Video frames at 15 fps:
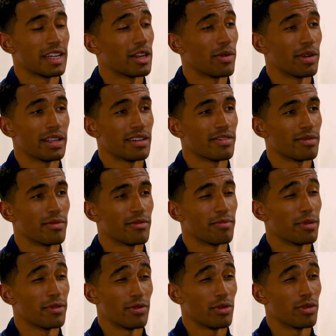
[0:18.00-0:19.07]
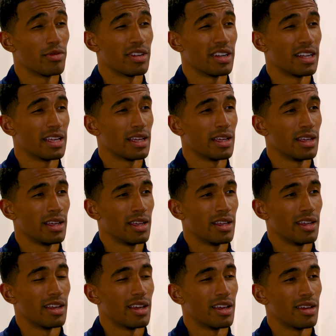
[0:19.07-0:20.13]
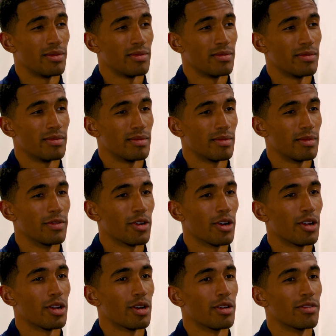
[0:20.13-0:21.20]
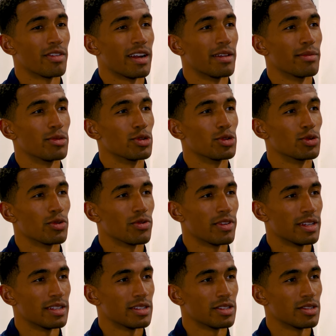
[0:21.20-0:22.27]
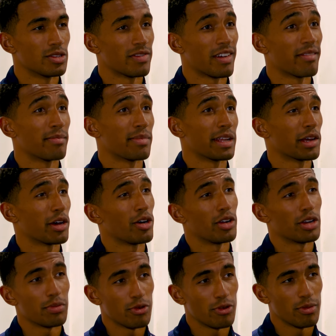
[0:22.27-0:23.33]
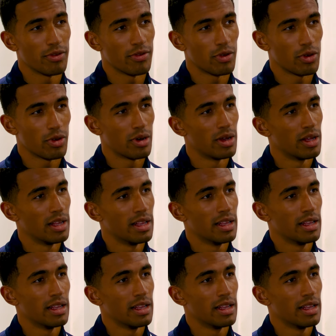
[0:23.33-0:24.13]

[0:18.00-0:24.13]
I didn't know any of them before, really. We've got a lot of kind of mutual friends and stuff, having played at Hartlepool before